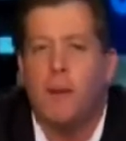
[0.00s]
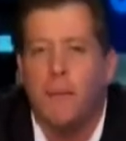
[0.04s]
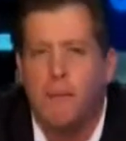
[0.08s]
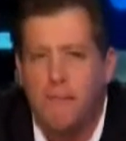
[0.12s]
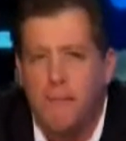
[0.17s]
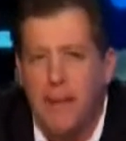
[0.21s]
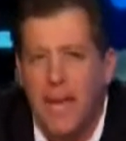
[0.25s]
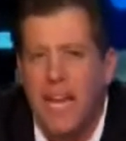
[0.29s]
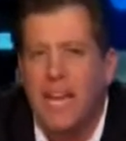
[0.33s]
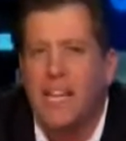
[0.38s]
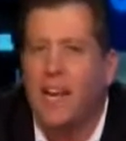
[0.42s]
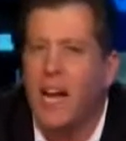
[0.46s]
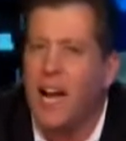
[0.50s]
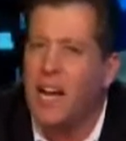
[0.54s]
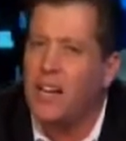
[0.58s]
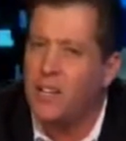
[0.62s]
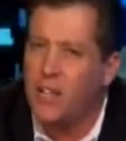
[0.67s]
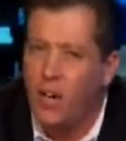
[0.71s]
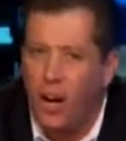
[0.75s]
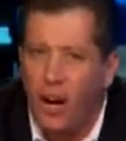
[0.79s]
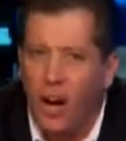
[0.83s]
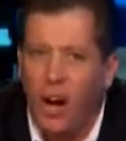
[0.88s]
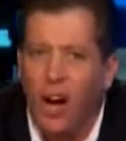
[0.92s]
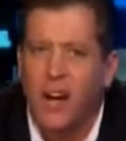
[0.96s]
but may
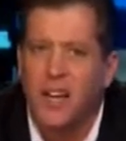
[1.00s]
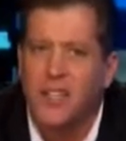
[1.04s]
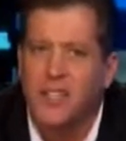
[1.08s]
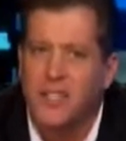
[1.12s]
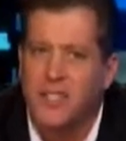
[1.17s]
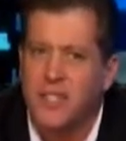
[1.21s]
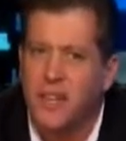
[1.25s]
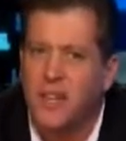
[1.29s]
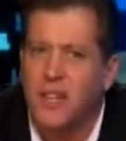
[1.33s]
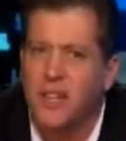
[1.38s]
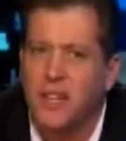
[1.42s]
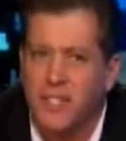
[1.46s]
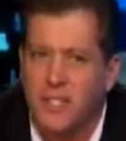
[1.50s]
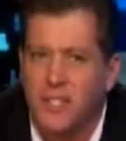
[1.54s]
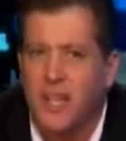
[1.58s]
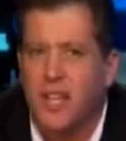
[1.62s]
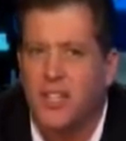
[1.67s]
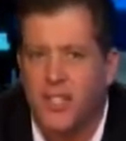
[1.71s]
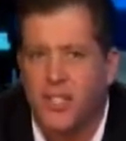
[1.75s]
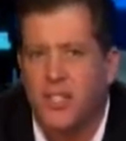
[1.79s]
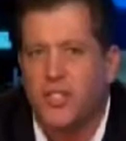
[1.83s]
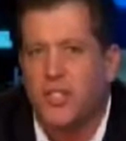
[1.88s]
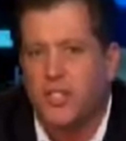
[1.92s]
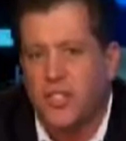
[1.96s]
not cause
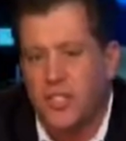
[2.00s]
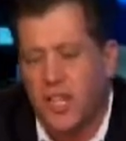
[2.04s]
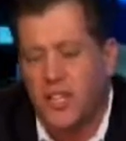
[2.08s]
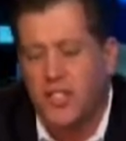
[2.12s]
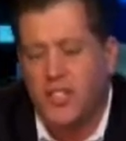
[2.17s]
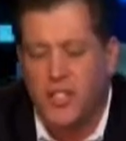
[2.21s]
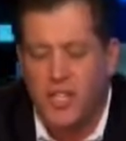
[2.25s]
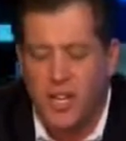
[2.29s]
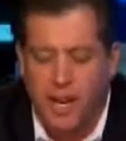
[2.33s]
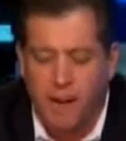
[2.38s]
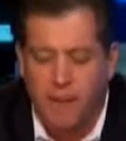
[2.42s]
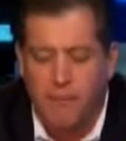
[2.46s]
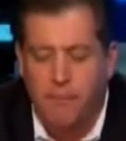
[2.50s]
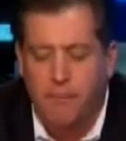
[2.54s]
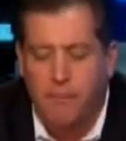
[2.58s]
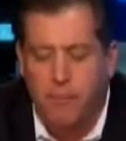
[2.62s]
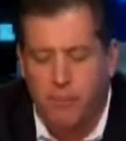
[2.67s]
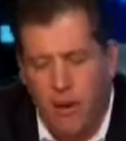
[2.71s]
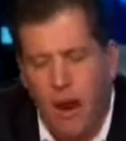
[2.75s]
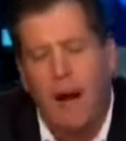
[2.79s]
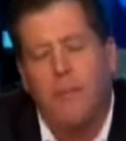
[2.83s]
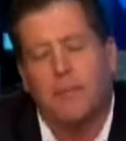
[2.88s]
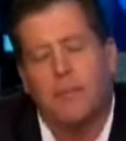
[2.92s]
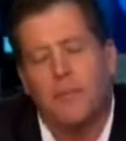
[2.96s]
such
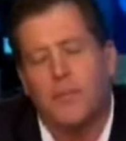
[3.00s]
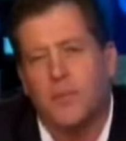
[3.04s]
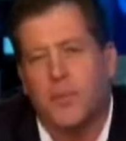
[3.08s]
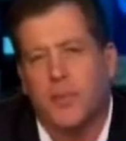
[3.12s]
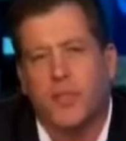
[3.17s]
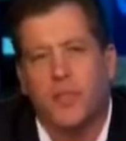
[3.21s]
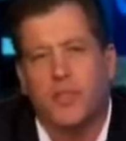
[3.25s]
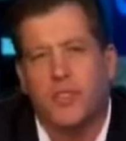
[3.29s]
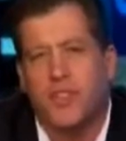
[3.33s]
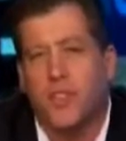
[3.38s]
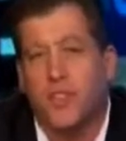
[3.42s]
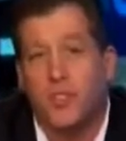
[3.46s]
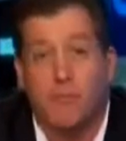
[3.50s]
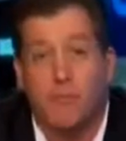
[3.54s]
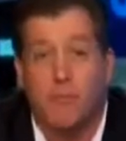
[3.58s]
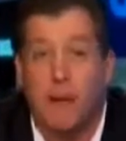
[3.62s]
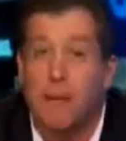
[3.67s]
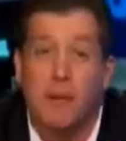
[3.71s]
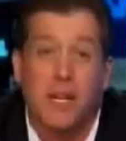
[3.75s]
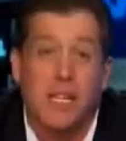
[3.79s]
problems with those children.